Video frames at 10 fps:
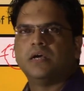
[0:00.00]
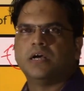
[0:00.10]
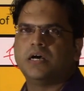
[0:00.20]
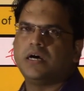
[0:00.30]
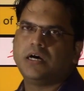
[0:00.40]

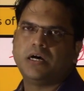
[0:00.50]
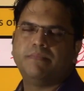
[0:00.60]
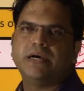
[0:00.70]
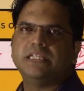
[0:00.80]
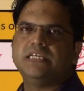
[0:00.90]

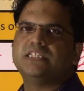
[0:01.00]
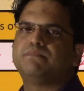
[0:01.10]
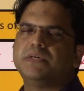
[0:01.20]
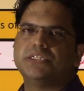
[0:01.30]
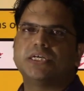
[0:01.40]
by these
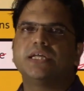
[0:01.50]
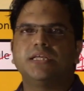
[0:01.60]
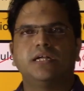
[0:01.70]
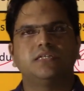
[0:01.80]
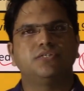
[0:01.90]
Panchayati
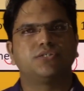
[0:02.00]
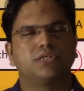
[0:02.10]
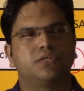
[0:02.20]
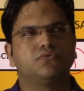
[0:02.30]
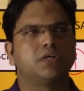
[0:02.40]
Raj
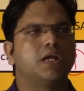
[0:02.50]
institution.